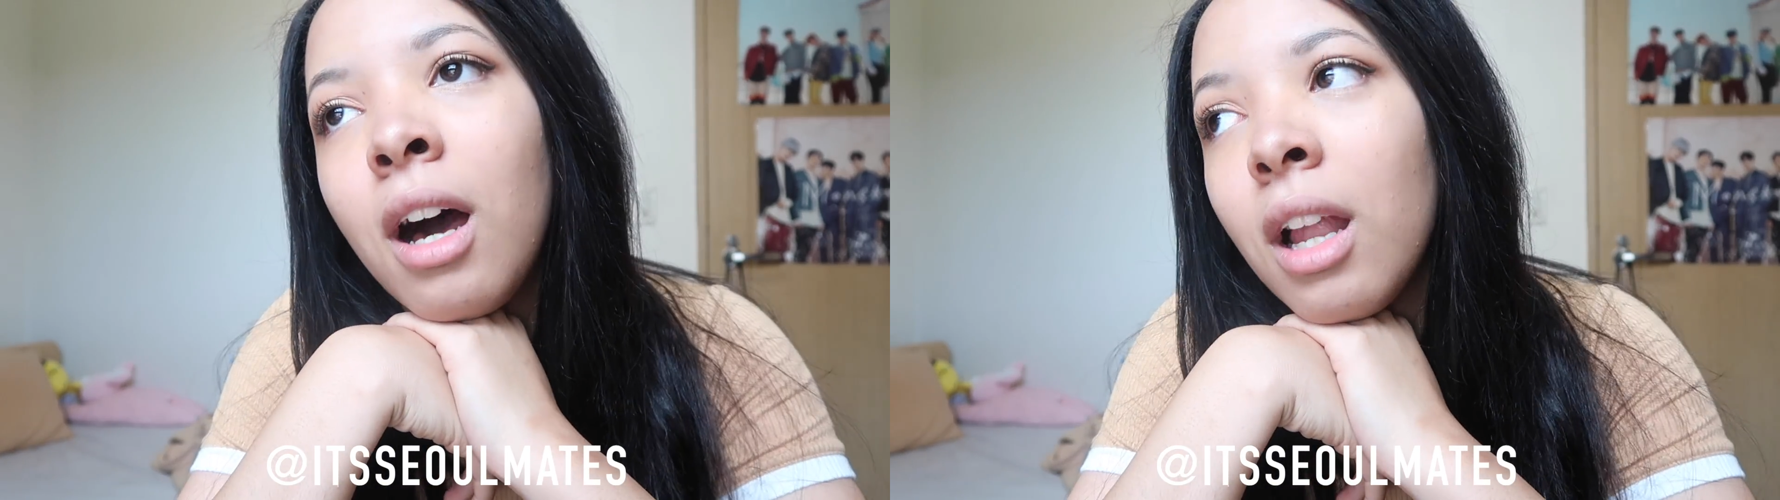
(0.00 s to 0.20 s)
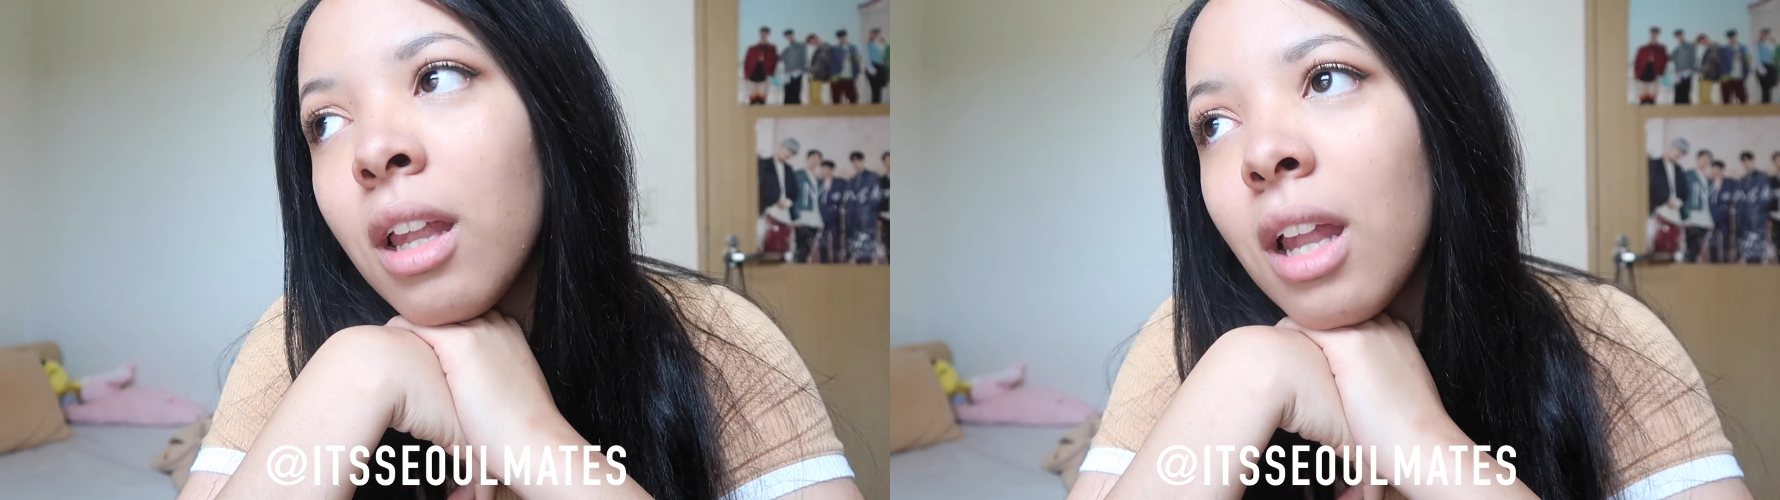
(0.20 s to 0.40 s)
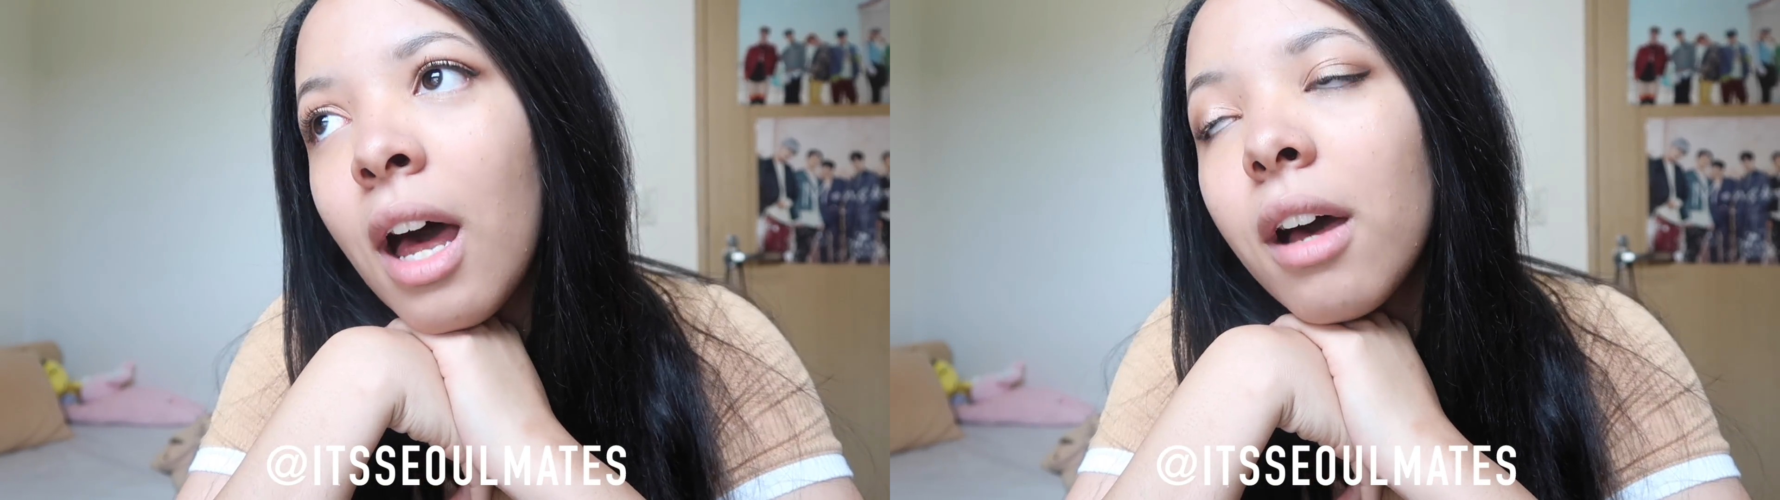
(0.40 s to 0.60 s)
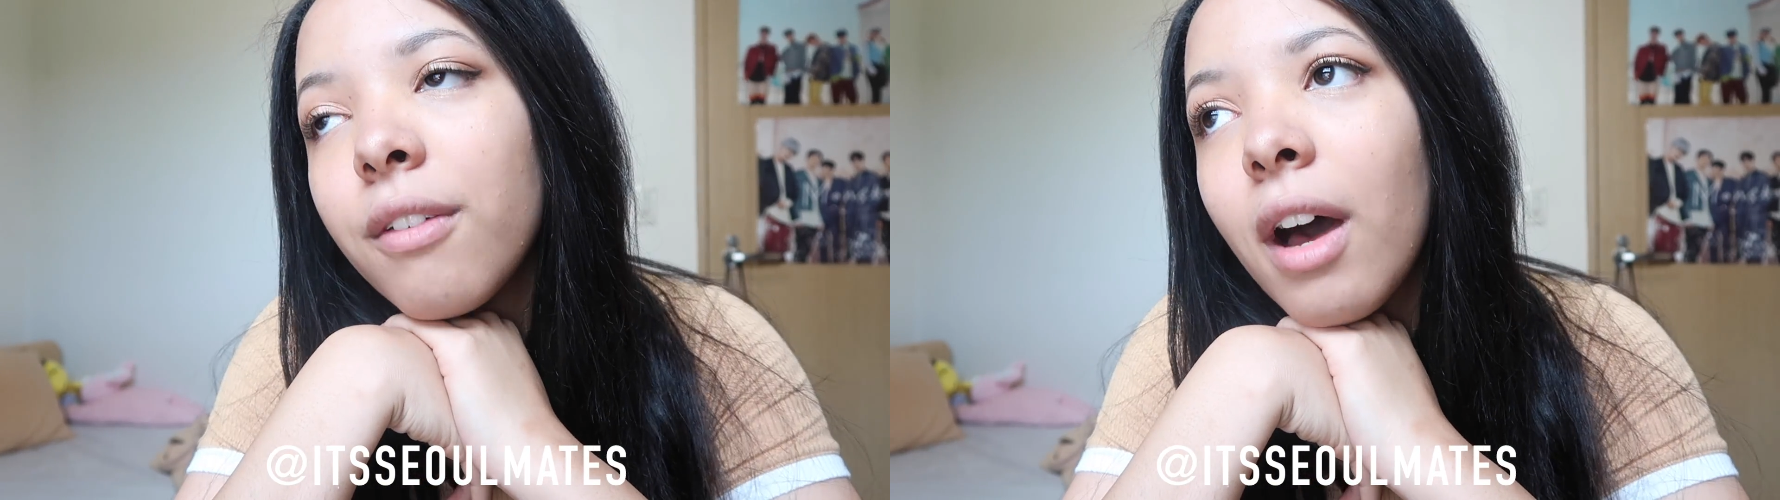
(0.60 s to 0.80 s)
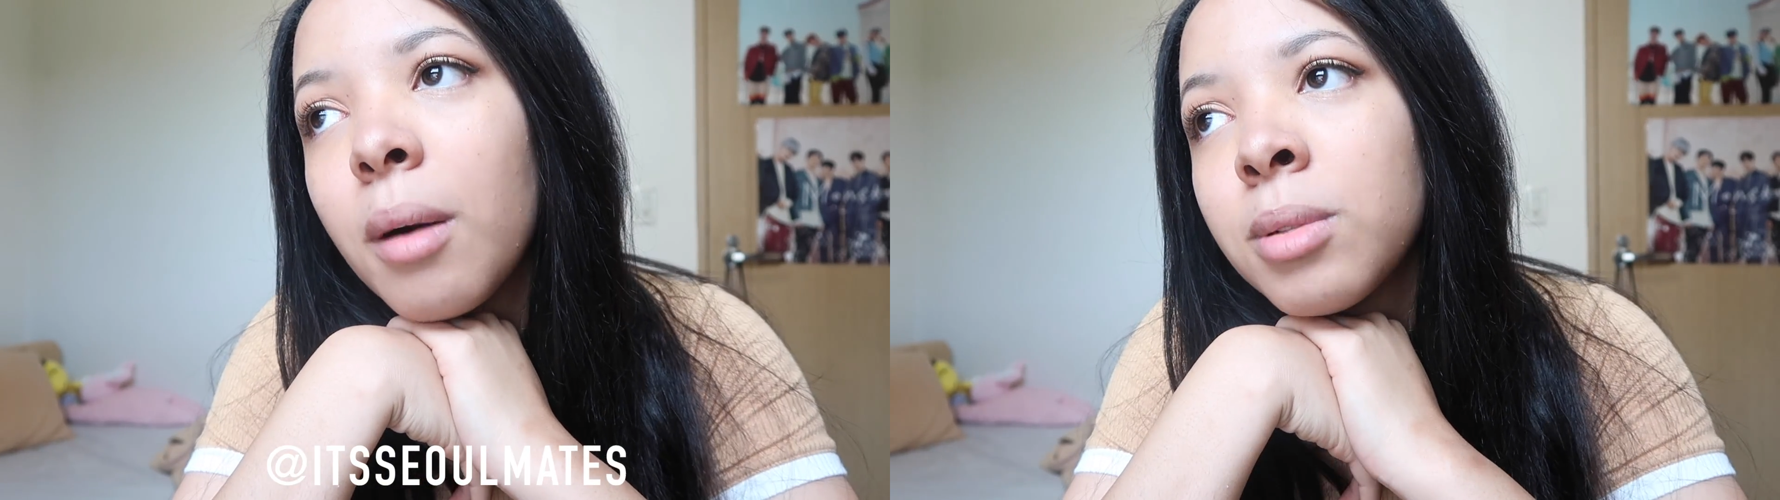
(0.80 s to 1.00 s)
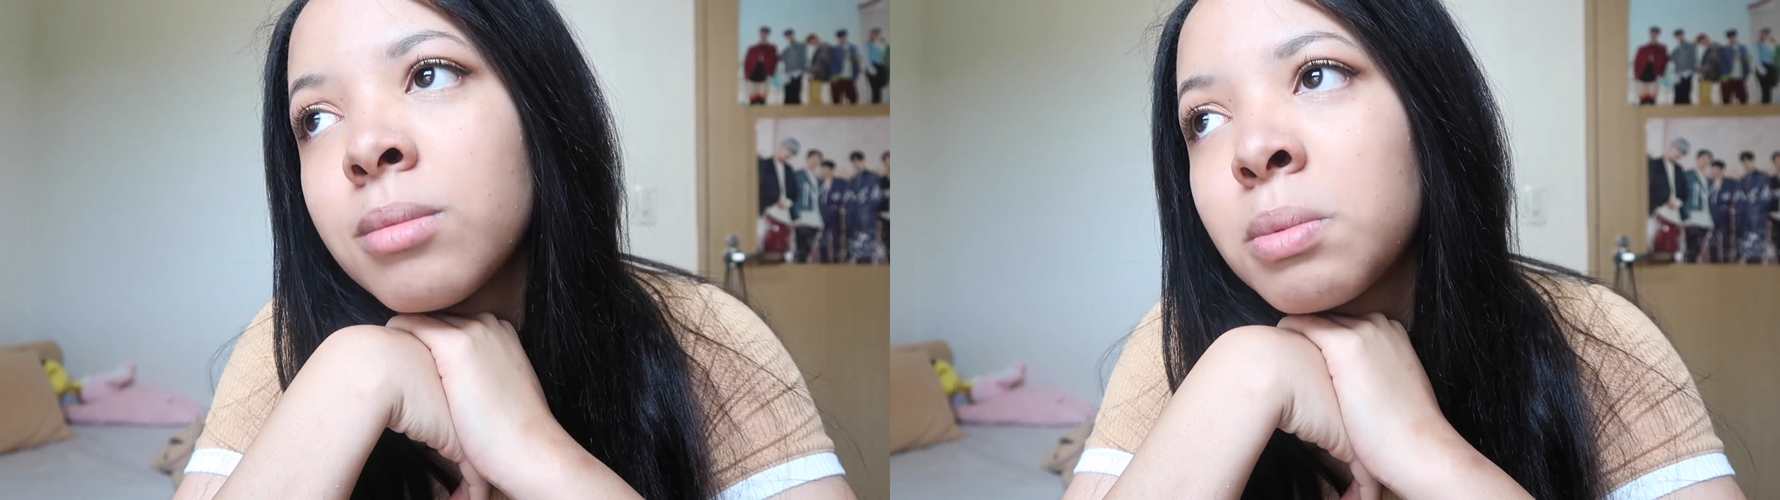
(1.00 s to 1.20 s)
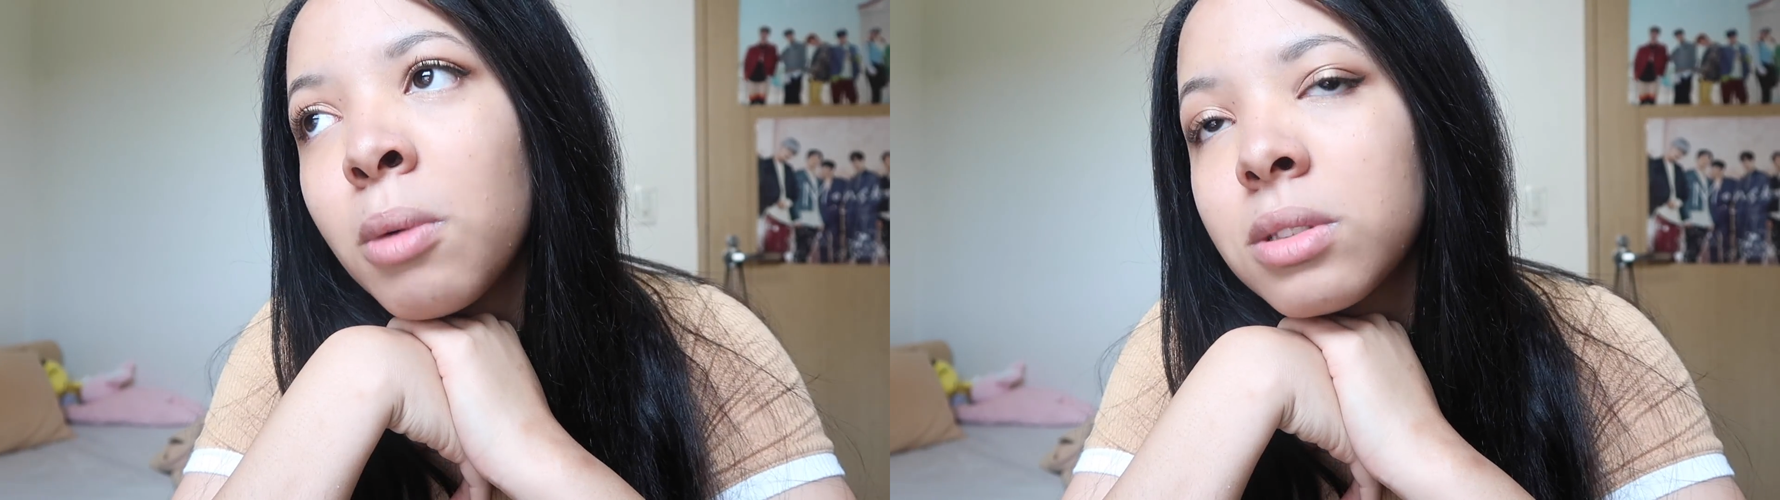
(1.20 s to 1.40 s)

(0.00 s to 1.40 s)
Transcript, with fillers: a lot of albums,